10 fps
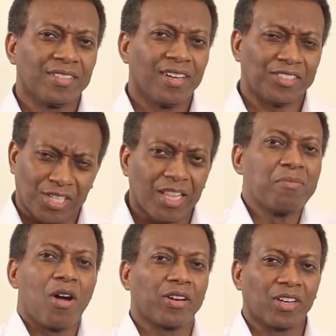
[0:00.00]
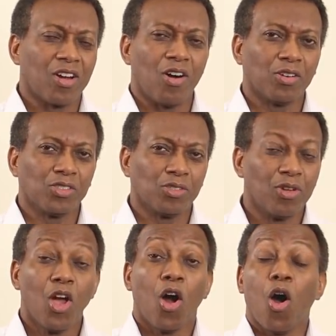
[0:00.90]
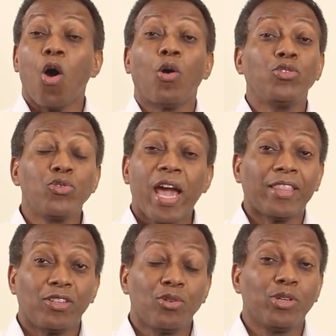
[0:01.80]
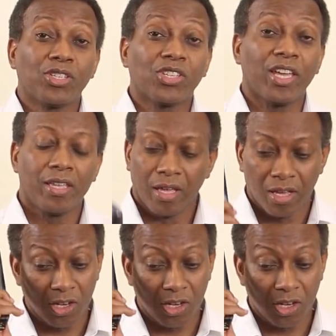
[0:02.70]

a telemarketer calls you. All you got to do is say,